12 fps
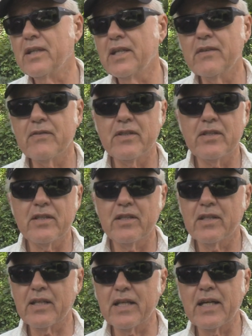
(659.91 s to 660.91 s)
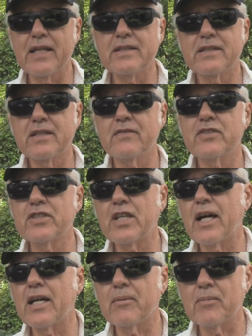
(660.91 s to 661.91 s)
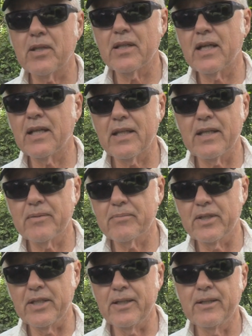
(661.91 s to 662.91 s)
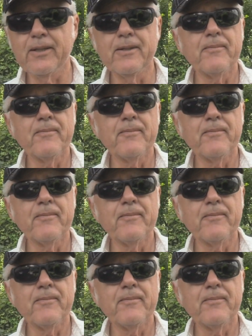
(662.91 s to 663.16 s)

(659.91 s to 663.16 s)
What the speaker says: even the guys that have shot lot like me,